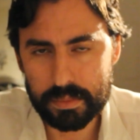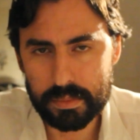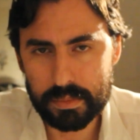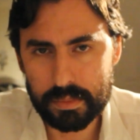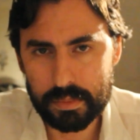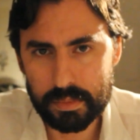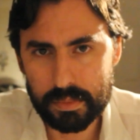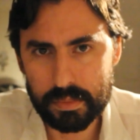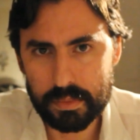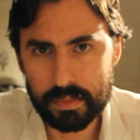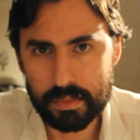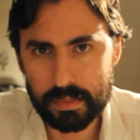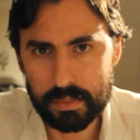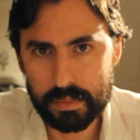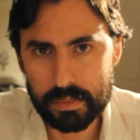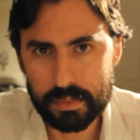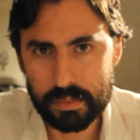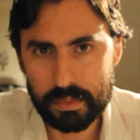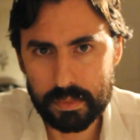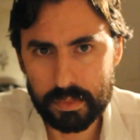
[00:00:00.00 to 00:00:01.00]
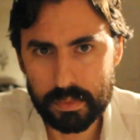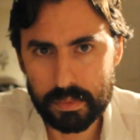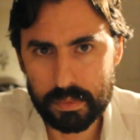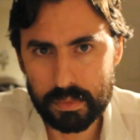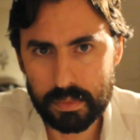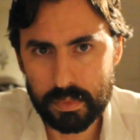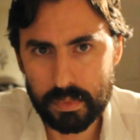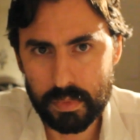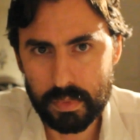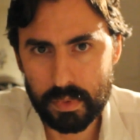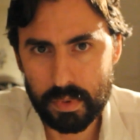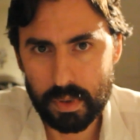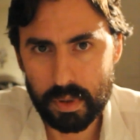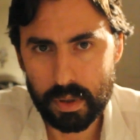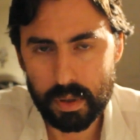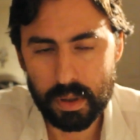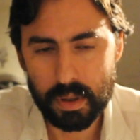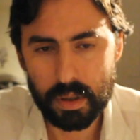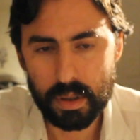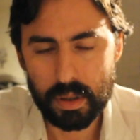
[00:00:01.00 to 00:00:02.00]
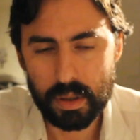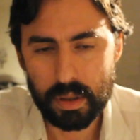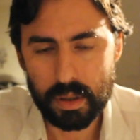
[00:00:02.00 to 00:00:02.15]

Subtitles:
(no one is talking)